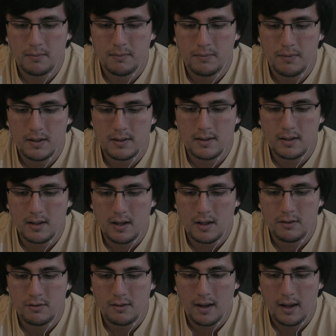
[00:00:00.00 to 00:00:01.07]
visit
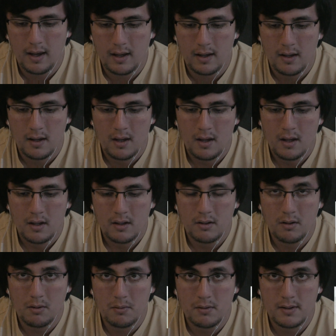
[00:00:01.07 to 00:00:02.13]
each day.
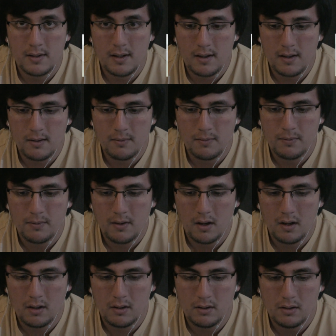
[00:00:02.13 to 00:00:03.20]
You'll receive
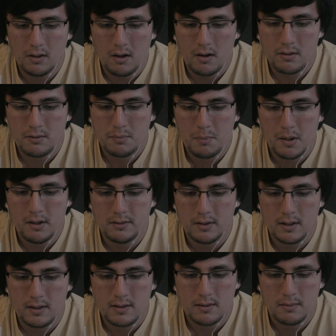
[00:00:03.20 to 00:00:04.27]
a large
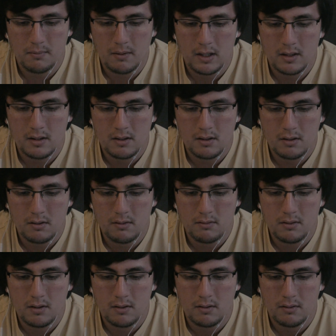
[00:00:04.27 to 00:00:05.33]
bonus when you
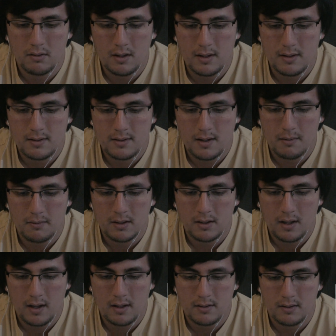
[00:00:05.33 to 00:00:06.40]
do these 7
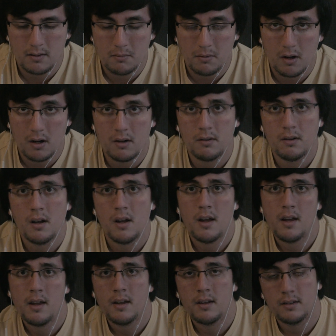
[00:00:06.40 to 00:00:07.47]
days in a row.
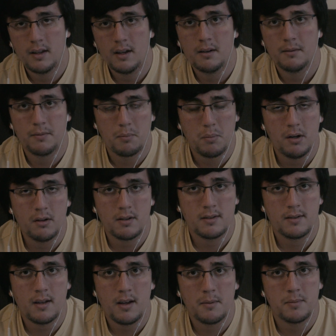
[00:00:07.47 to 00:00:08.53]
Now for
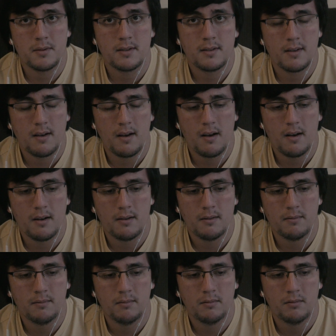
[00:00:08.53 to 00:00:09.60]
Pokestops,
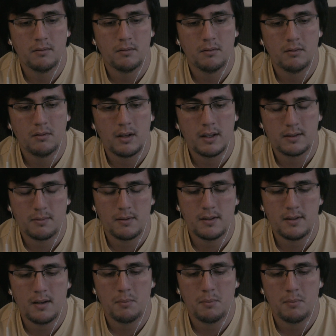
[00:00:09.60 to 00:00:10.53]
as we see